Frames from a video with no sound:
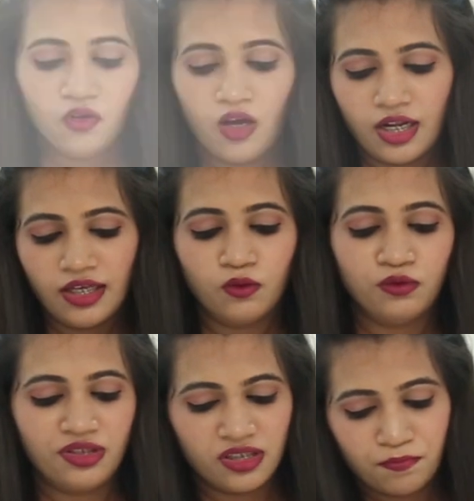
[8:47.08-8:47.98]
you're gonna
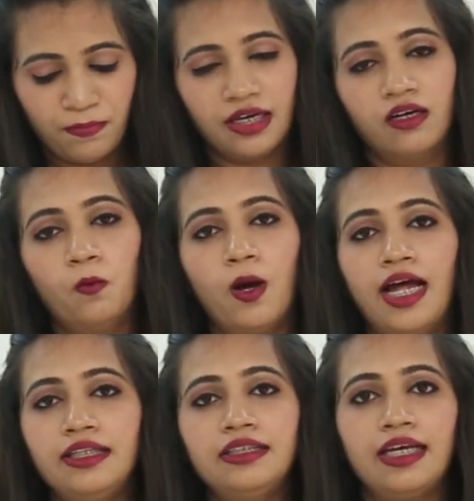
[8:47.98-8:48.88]
use this bigger
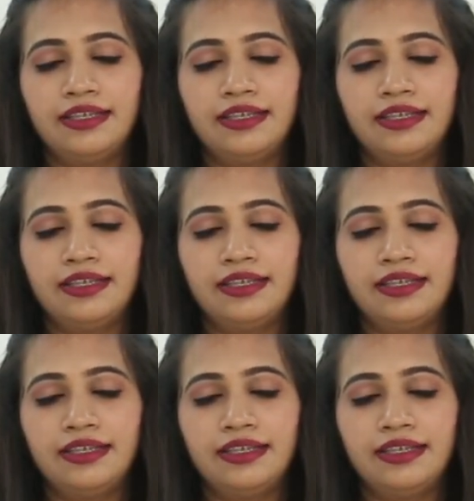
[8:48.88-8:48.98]
ones,